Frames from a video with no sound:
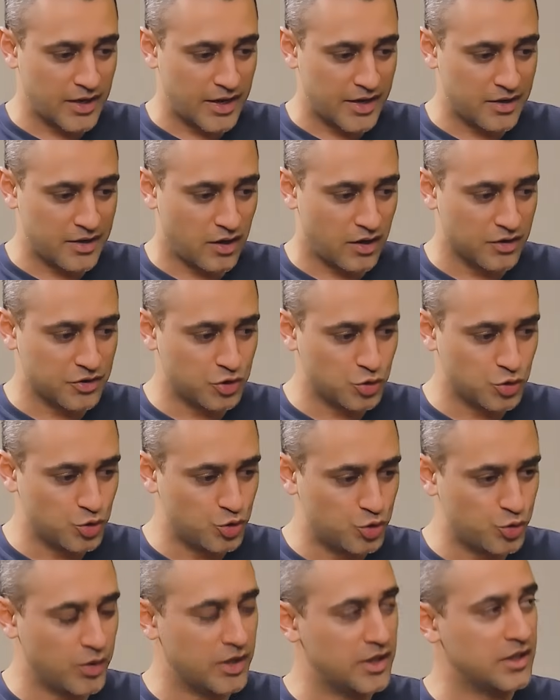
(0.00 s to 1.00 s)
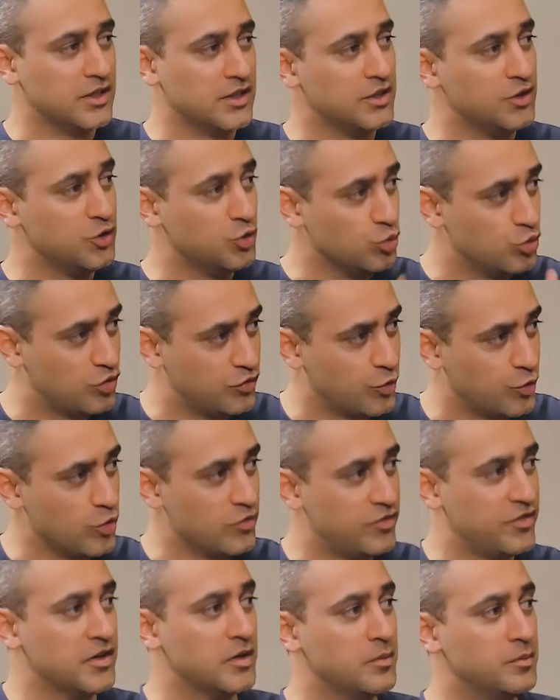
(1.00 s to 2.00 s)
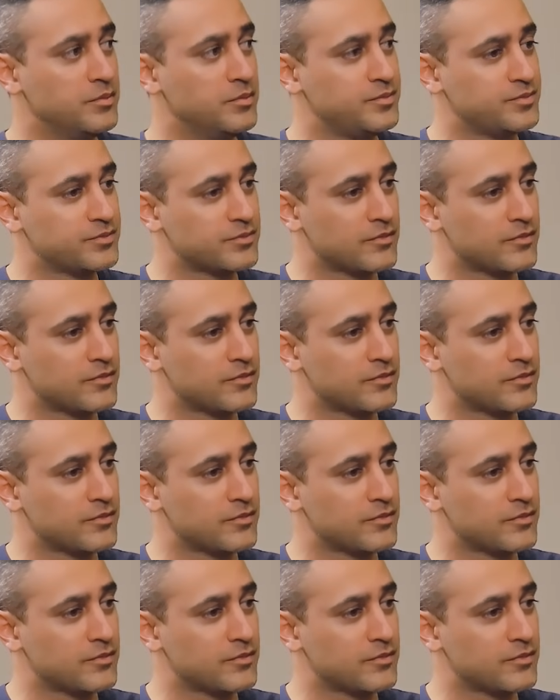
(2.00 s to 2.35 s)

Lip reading: an unusually youthful film.